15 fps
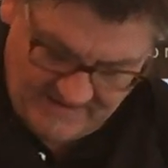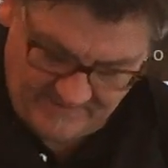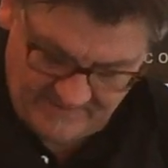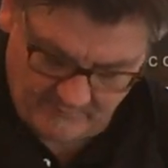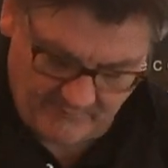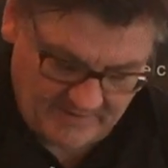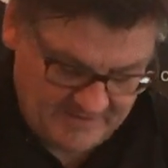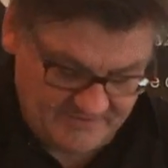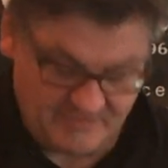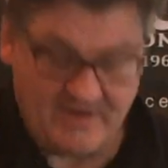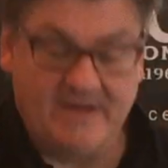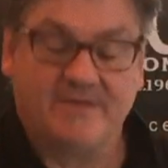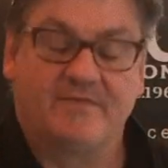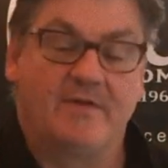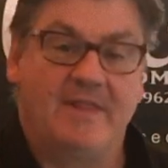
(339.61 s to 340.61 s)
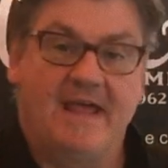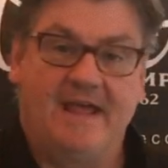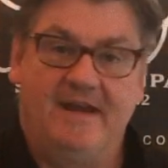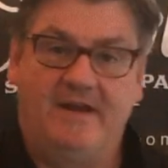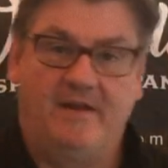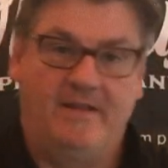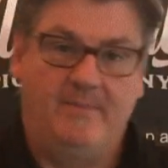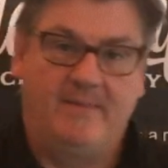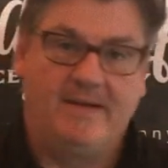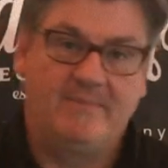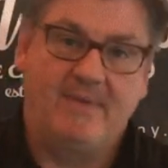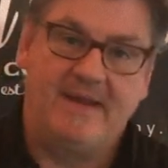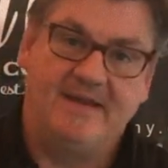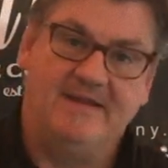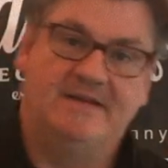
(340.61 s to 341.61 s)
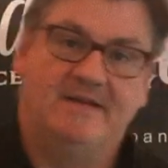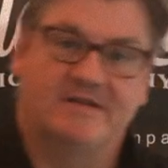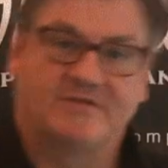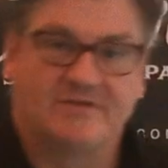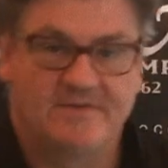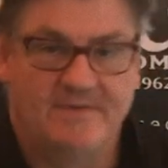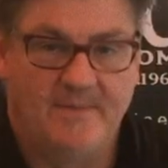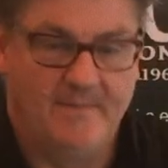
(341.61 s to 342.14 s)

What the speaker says: Then we're going to transfer that into the big baking dish.